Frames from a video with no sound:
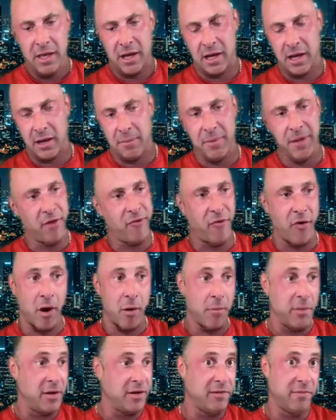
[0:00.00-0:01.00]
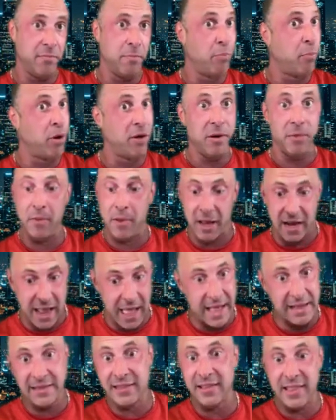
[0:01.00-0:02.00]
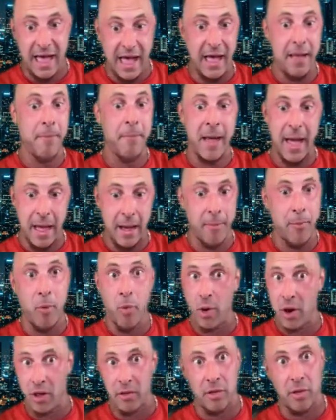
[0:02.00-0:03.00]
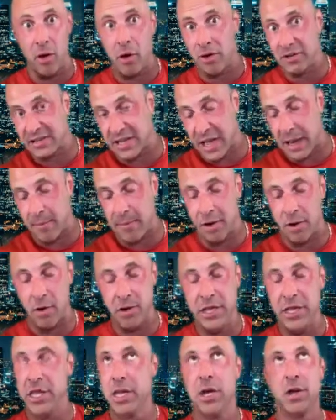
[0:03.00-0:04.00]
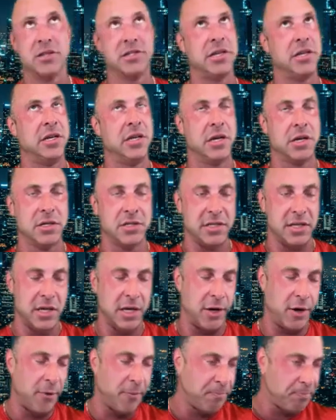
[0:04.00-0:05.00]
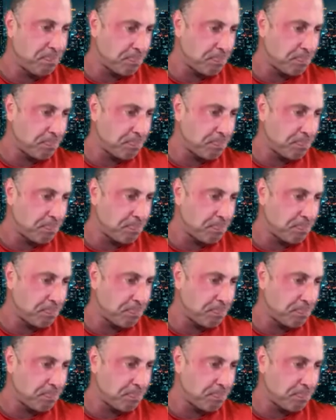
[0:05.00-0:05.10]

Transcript: Uh, Big Pharma put an end to that bad boy a long time ago, years and years ago.